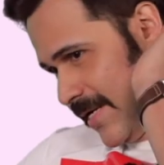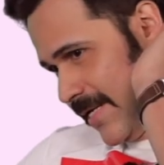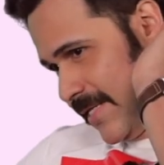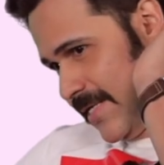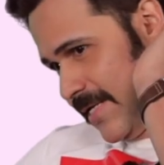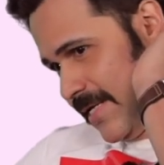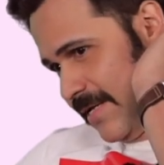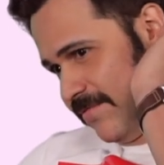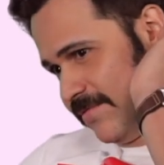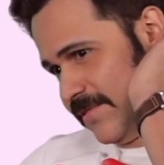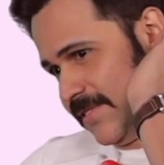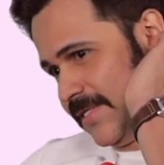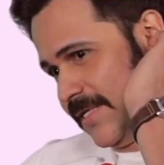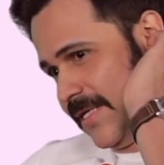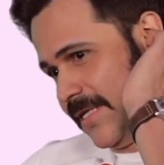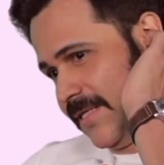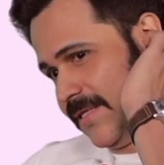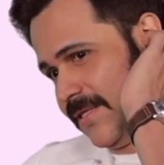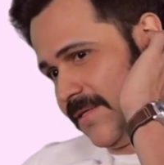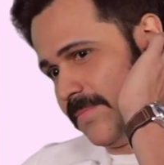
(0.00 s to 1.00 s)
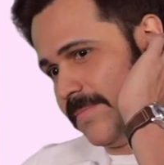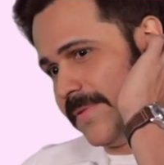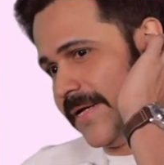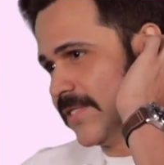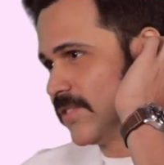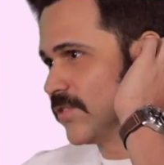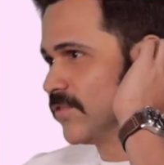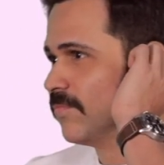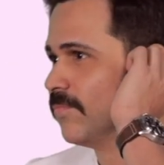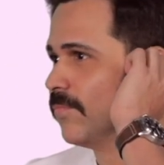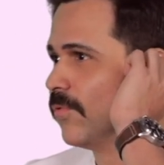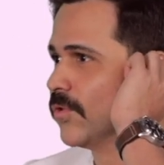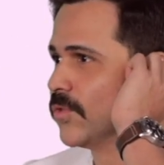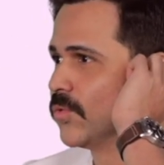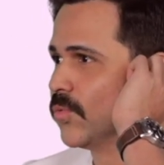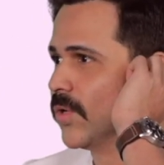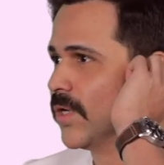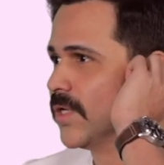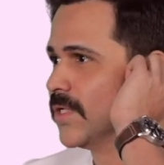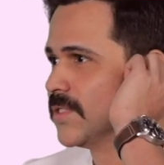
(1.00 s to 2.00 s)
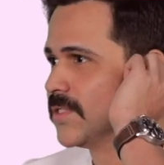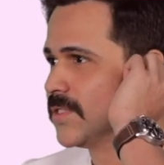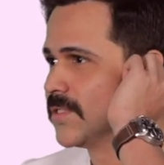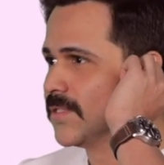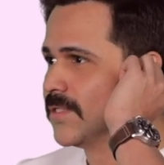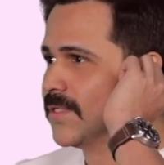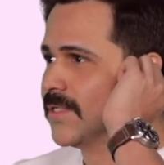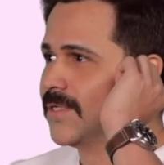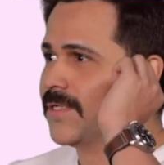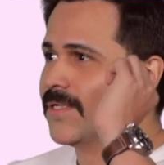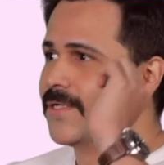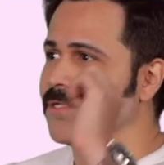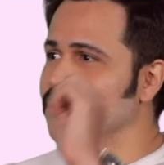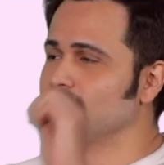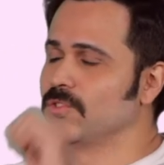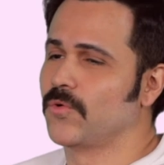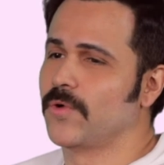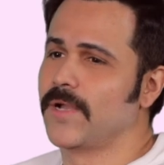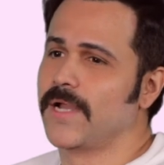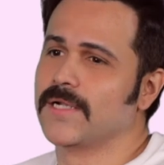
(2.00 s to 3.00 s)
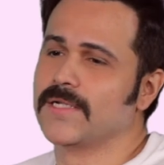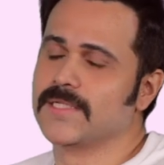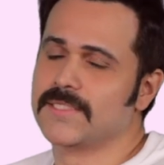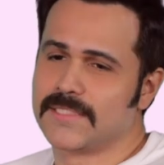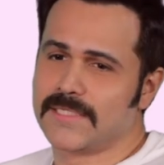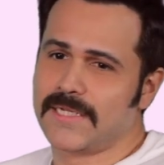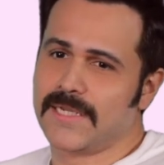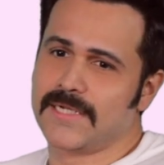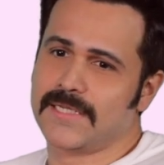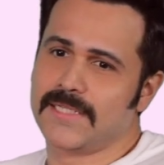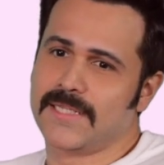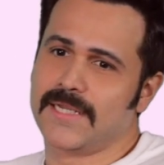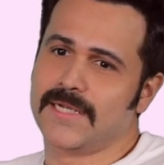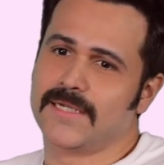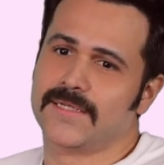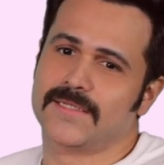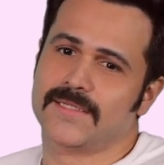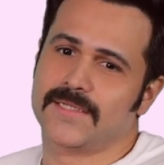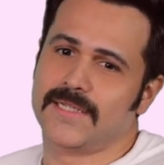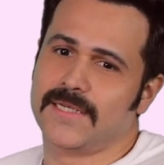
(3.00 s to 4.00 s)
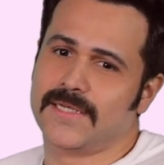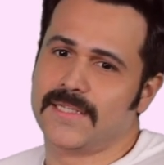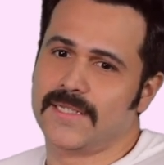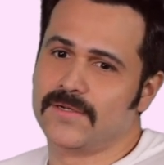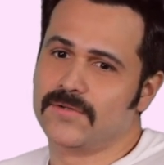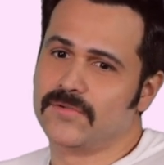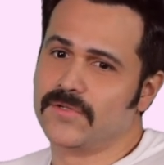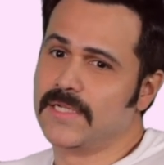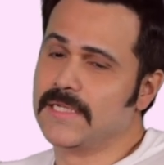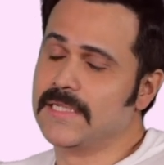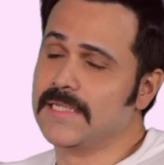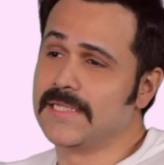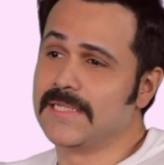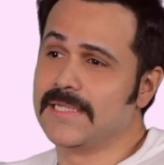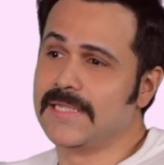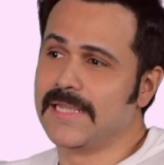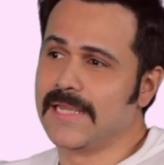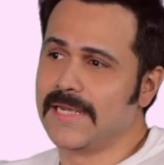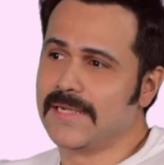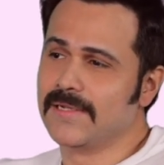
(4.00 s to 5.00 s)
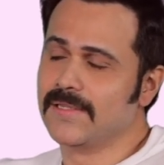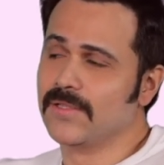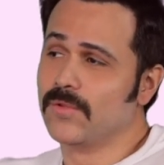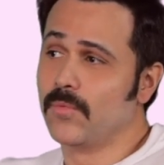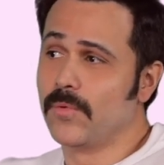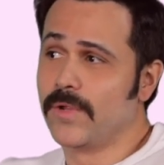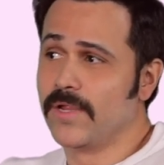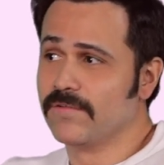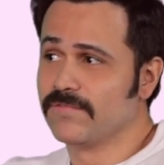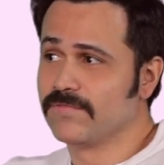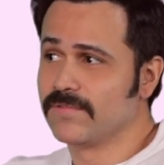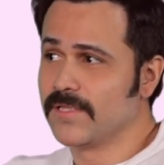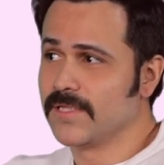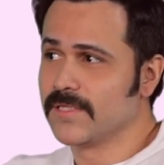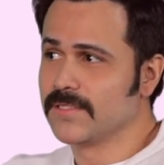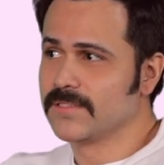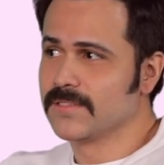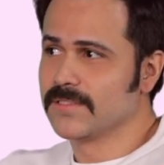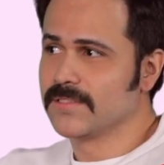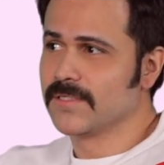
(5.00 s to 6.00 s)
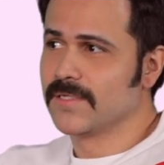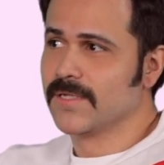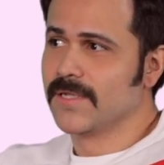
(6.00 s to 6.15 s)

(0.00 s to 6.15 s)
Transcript: I think I've seen the best of both worlds. So I understand that it can really get in the way of things.